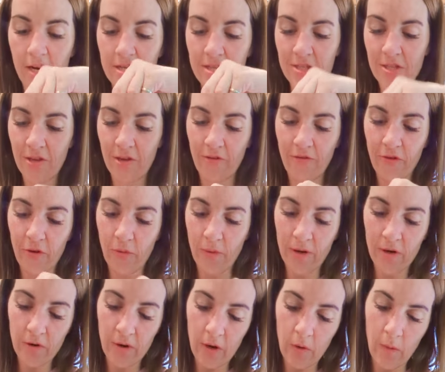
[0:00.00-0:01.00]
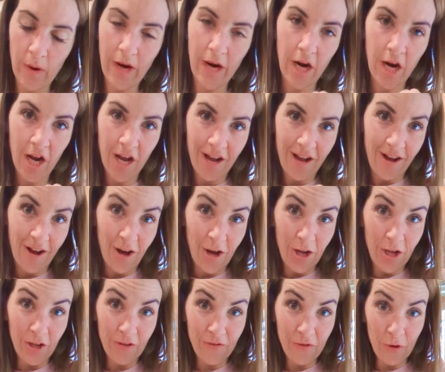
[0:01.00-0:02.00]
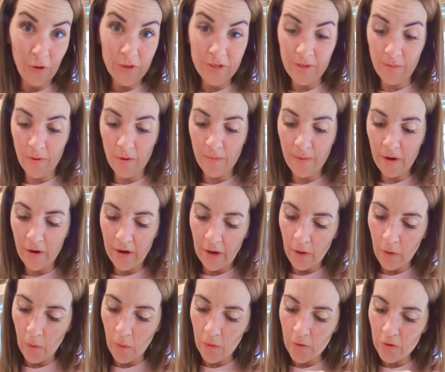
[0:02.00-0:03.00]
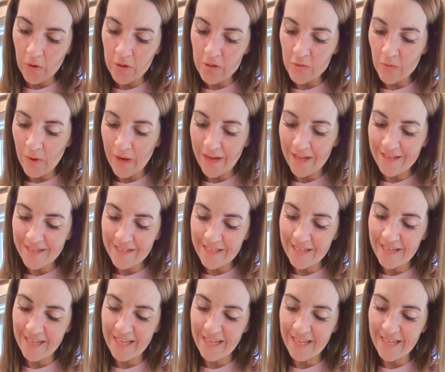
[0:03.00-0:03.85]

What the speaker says: So if you're wondering where all of your summer berry orders went,